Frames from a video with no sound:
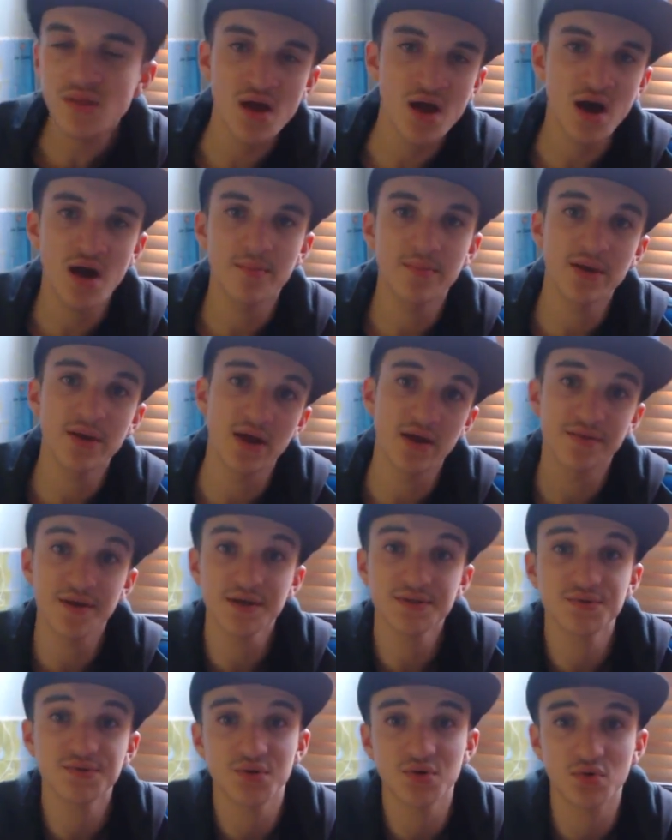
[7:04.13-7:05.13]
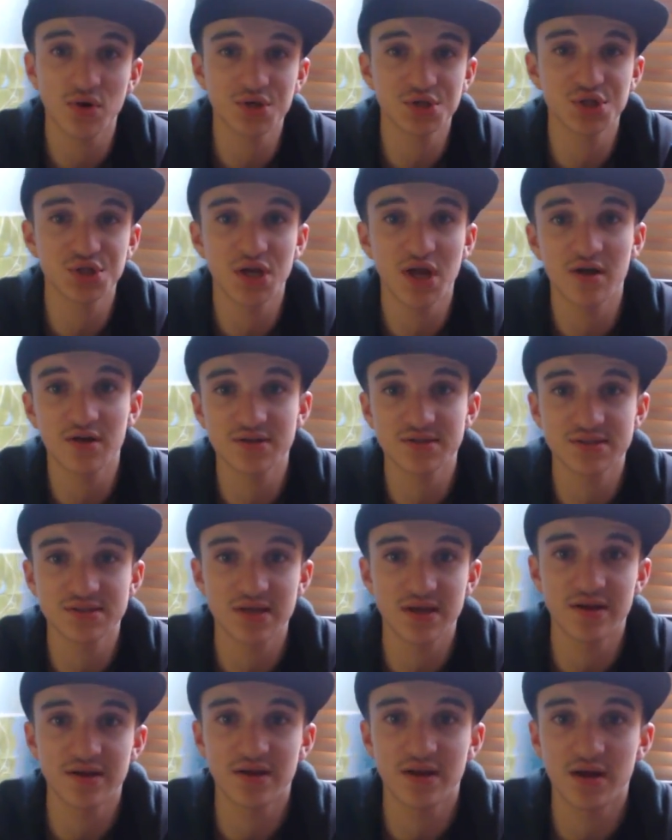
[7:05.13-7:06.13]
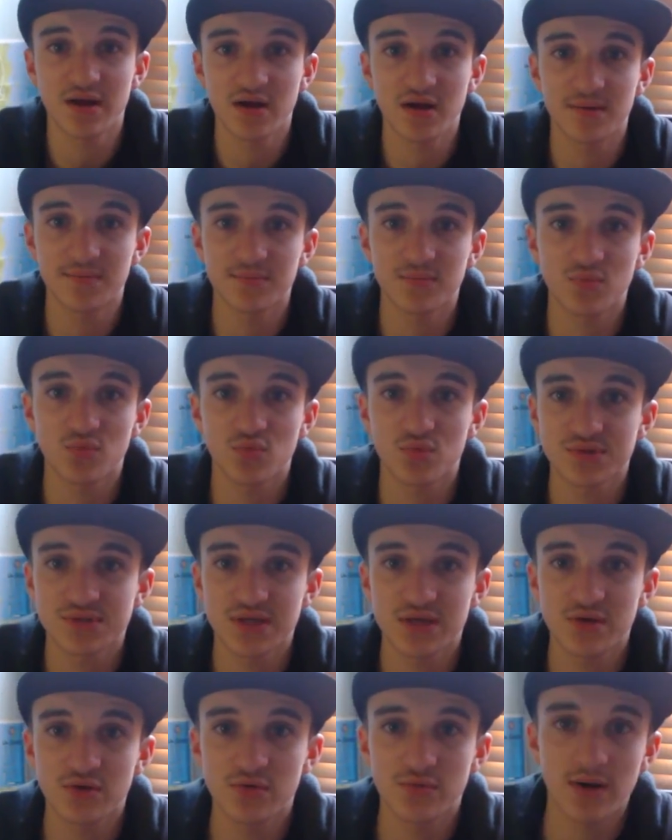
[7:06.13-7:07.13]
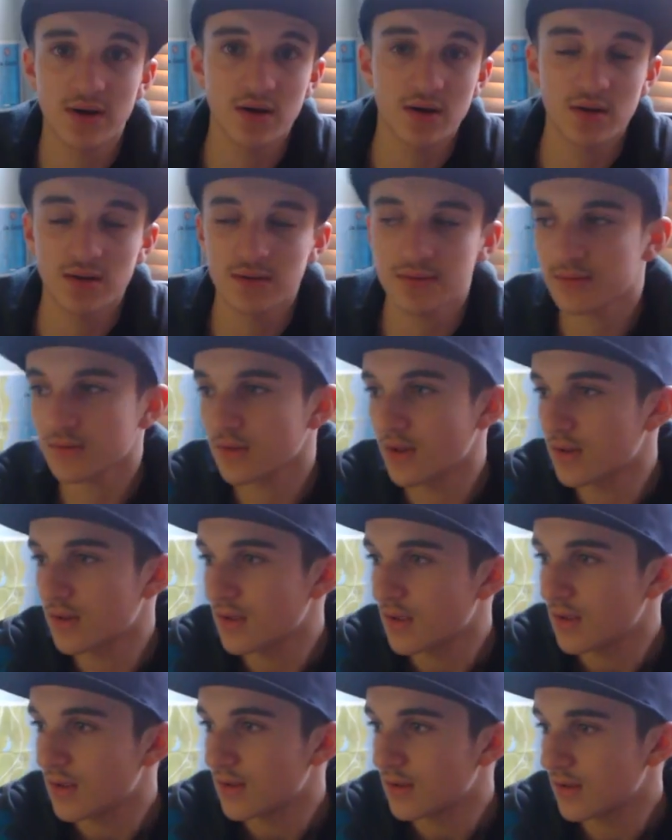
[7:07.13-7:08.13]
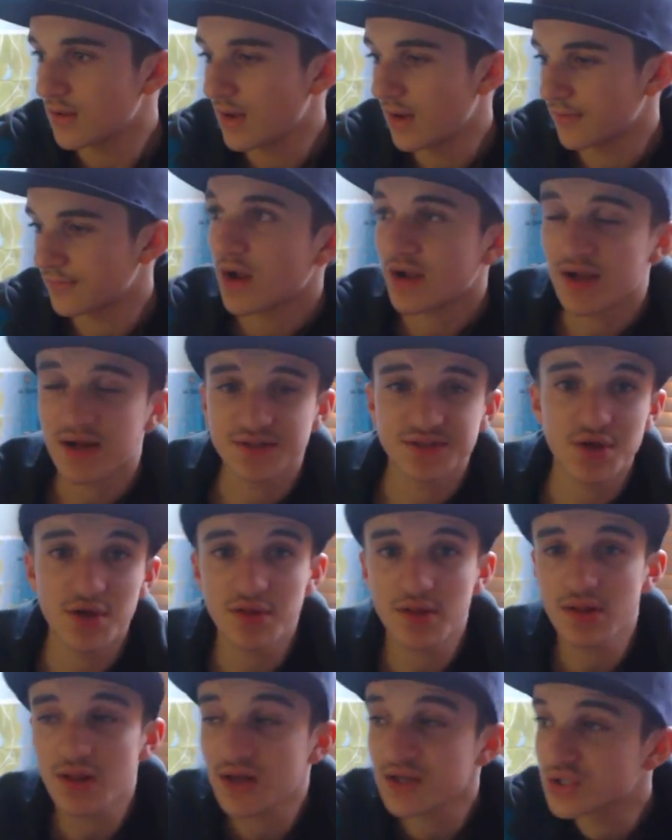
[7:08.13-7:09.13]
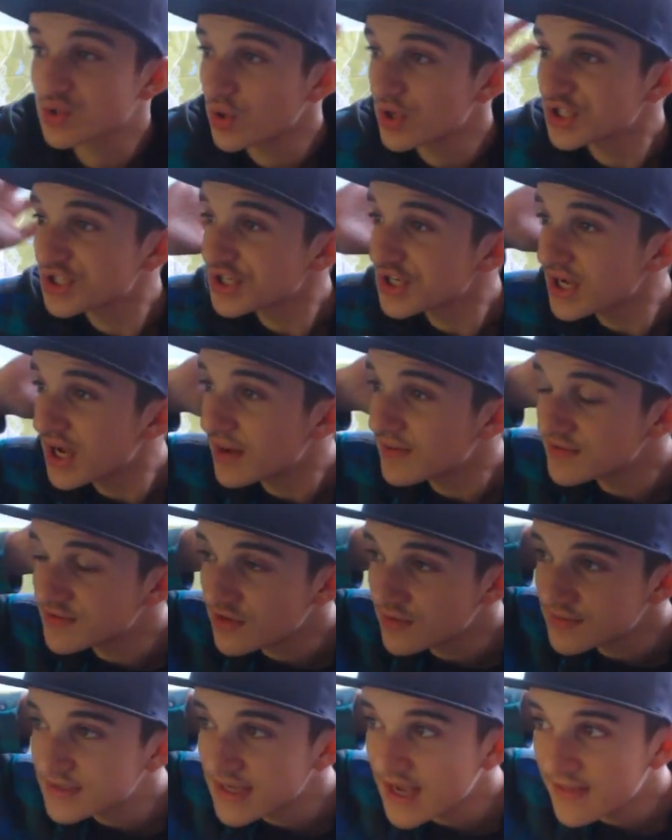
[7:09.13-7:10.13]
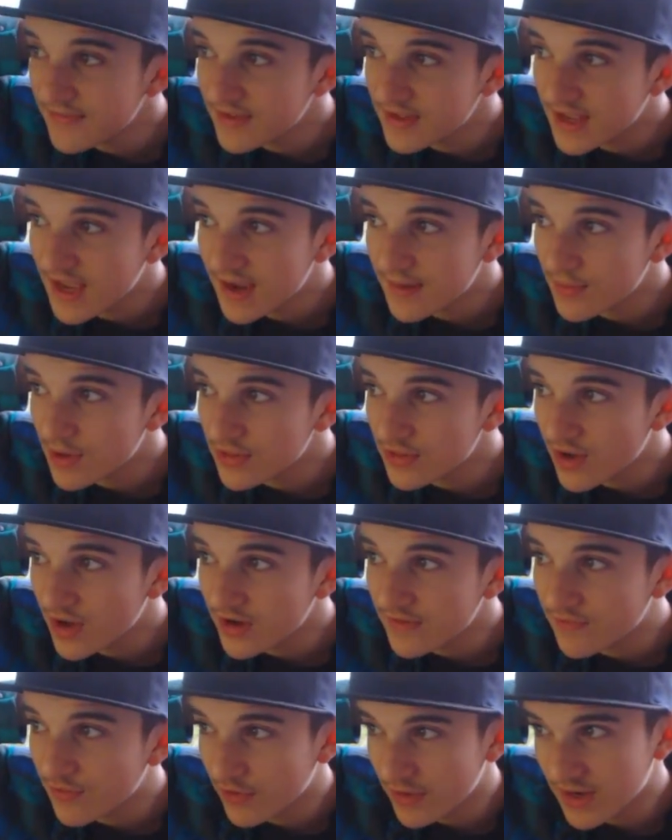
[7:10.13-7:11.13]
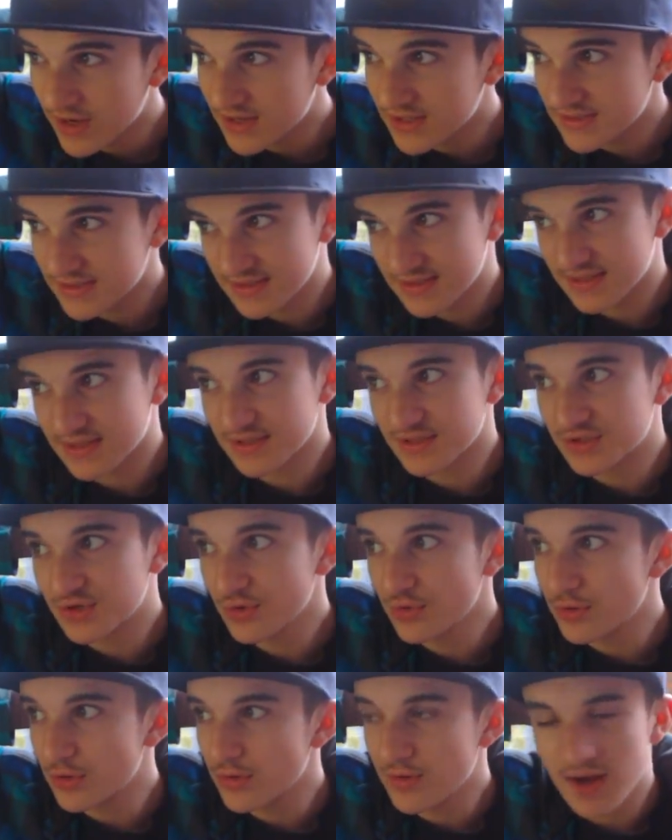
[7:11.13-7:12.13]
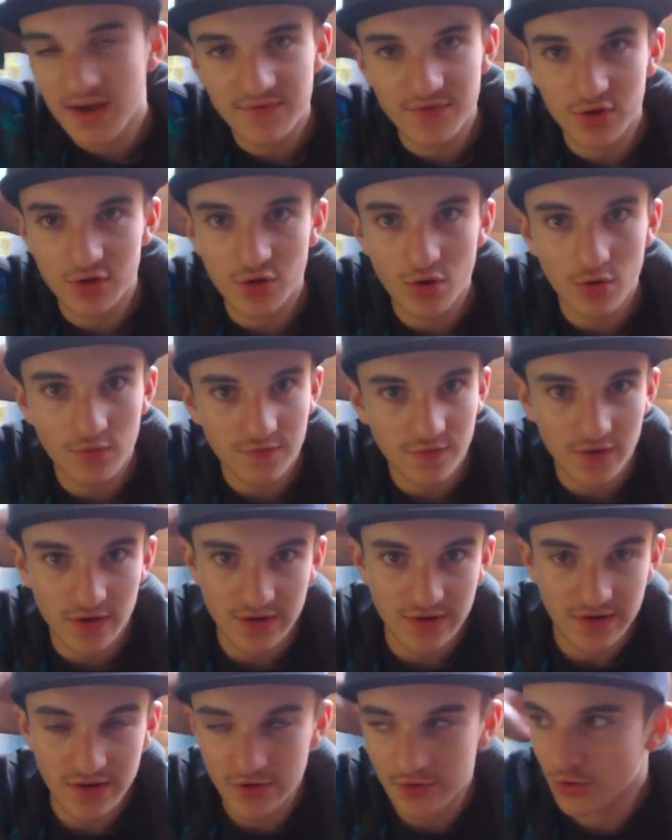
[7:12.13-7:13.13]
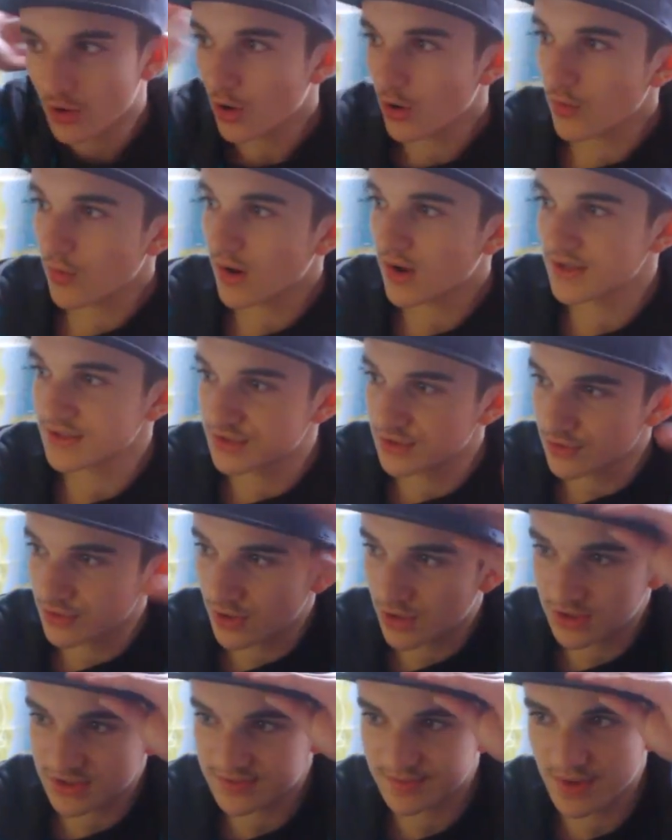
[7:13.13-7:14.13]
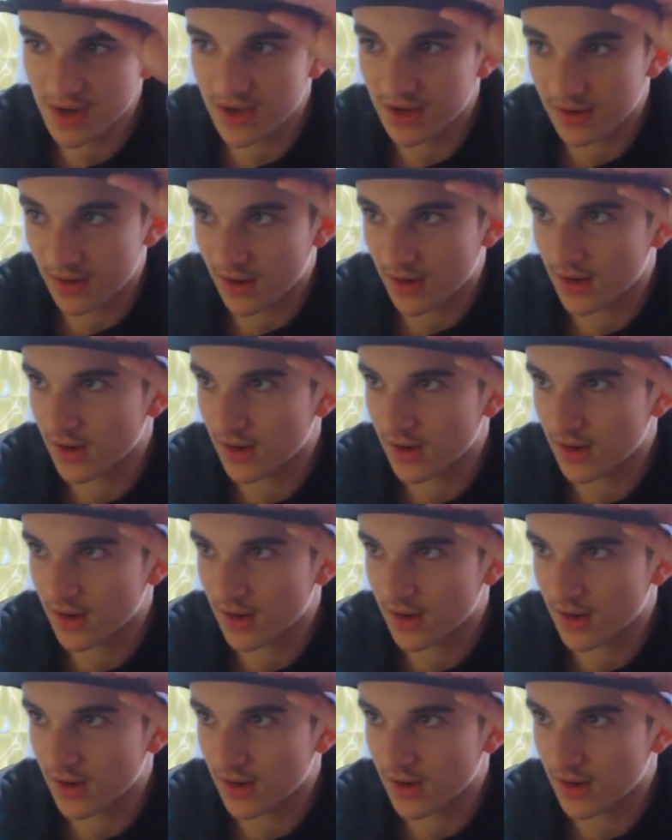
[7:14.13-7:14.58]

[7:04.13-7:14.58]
Um, but yeah, thanks for the question, Aris, and um, we'll see you. Uh, yeah. Okay, so the last question comes from Dan the Gamer ninety-four. He asks, do you have a girlfriend? No, I do not, man.